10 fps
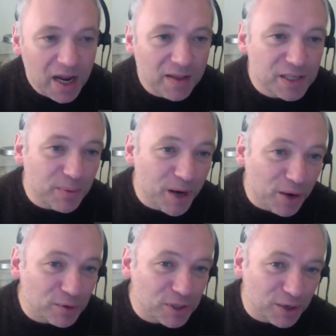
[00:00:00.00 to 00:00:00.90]
then someone
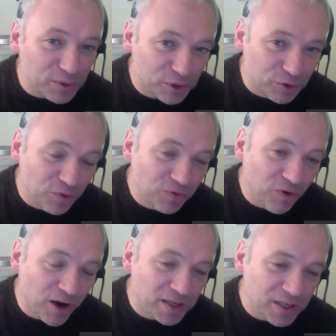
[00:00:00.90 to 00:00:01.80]
else goes through and
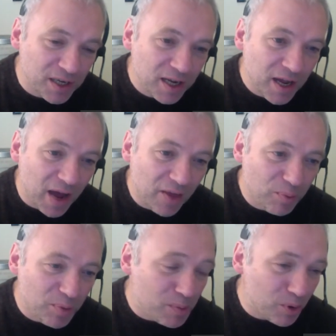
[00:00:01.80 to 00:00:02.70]
finds other
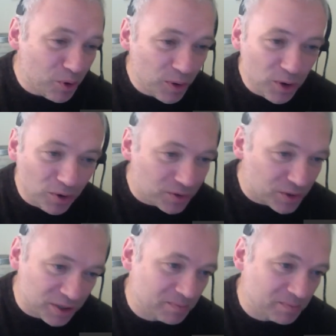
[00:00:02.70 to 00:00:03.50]
people who are not